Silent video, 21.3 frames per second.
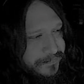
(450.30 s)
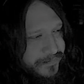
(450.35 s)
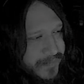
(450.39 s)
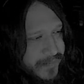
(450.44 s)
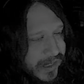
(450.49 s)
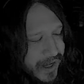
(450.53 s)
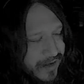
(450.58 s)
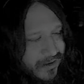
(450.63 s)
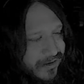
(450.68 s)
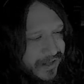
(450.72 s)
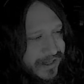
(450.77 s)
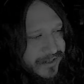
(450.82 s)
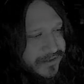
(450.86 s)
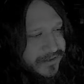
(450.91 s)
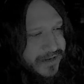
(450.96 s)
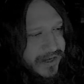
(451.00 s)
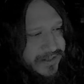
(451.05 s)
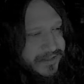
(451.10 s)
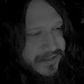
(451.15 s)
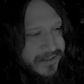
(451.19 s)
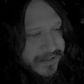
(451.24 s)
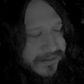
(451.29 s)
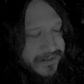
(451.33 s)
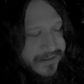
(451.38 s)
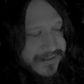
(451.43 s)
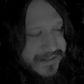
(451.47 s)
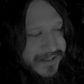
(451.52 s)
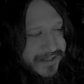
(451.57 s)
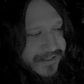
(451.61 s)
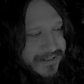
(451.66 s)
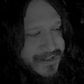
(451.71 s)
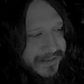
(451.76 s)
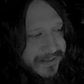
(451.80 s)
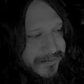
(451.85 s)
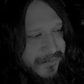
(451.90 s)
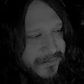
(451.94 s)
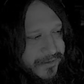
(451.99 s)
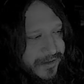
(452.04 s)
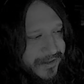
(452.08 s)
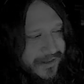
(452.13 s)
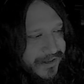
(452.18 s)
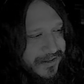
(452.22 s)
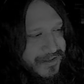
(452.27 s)
I don't like tragic Thursdays
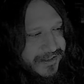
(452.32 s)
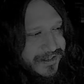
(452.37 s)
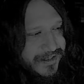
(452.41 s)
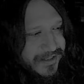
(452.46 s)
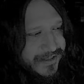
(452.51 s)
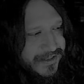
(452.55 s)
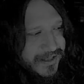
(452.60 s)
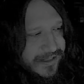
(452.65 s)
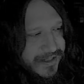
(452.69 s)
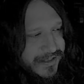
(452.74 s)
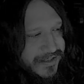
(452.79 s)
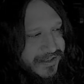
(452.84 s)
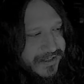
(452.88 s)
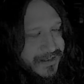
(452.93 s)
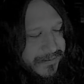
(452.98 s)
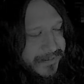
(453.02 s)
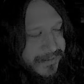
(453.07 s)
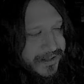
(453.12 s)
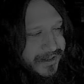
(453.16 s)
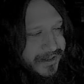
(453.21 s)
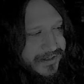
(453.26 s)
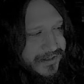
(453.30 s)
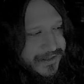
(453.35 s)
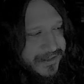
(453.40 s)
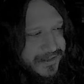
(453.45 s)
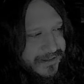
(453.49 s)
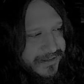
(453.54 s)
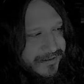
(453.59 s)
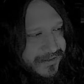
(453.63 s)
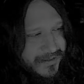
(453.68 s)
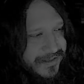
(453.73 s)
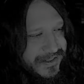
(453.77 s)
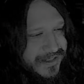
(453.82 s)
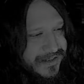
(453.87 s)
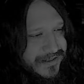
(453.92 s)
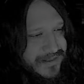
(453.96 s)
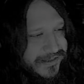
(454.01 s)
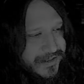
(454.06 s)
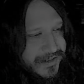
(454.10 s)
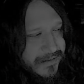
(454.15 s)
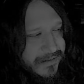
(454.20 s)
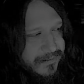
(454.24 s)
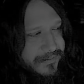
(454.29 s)
anymore. They'll change that to something else too. It sounds
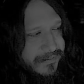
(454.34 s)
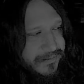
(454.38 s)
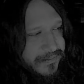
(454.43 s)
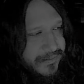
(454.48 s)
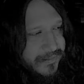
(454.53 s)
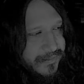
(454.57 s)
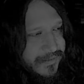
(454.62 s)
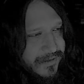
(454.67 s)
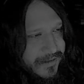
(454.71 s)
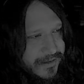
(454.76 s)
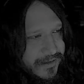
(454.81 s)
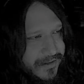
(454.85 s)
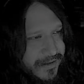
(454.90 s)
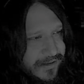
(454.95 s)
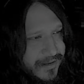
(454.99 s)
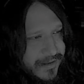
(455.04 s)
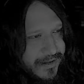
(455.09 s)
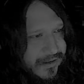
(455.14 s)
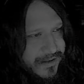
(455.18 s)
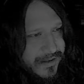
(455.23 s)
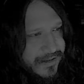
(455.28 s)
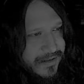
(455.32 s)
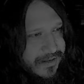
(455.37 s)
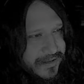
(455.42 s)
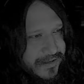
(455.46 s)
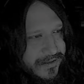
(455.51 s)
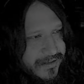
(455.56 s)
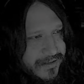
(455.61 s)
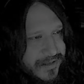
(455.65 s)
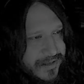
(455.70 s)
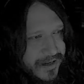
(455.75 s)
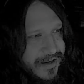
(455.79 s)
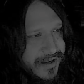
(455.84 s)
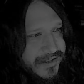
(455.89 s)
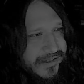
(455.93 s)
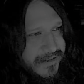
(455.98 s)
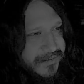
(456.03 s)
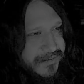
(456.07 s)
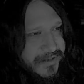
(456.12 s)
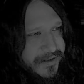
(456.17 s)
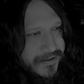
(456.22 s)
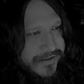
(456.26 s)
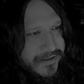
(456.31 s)
dumb. Tiresome
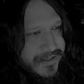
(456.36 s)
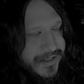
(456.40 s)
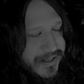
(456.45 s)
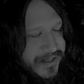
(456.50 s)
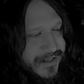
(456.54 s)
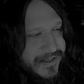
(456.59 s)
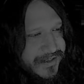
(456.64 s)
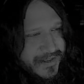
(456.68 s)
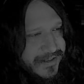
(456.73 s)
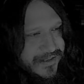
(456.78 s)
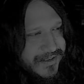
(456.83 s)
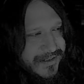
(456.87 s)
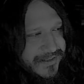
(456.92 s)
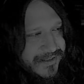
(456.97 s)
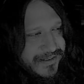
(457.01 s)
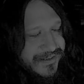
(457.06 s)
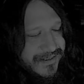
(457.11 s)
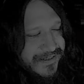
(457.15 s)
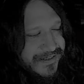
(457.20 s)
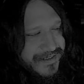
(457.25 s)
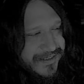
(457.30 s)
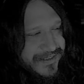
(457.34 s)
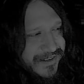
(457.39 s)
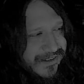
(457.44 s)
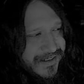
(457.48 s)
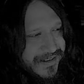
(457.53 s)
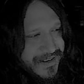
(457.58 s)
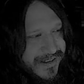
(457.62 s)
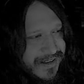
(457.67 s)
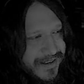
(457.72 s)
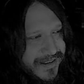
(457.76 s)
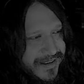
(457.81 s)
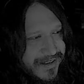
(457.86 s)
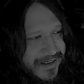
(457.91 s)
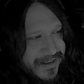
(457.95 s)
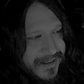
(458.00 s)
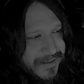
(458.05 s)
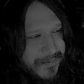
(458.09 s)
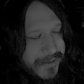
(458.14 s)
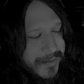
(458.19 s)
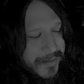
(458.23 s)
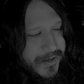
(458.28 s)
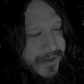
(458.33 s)
Tuesdays.
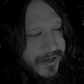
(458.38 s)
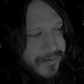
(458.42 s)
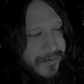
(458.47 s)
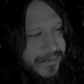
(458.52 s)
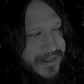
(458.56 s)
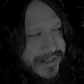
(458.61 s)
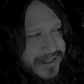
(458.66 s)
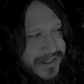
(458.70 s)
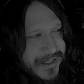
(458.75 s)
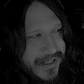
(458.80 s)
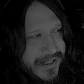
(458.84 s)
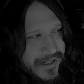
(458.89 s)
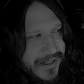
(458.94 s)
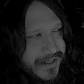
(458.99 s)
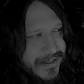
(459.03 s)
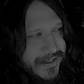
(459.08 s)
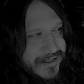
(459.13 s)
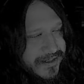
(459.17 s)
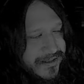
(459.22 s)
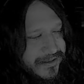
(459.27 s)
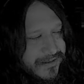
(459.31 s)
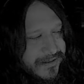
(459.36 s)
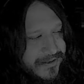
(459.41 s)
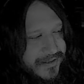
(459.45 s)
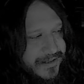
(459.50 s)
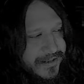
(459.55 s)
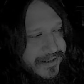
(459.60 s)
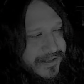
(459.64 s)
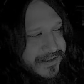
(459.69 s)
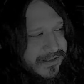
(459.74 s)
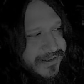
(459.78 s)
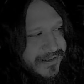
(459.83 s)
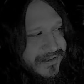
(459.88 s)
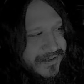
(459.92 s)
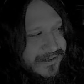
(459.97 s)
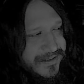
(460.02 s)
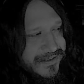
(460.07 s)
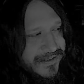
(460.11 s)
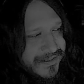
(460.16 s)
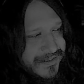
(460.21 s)
Maybe it'll be tedious Thursdays.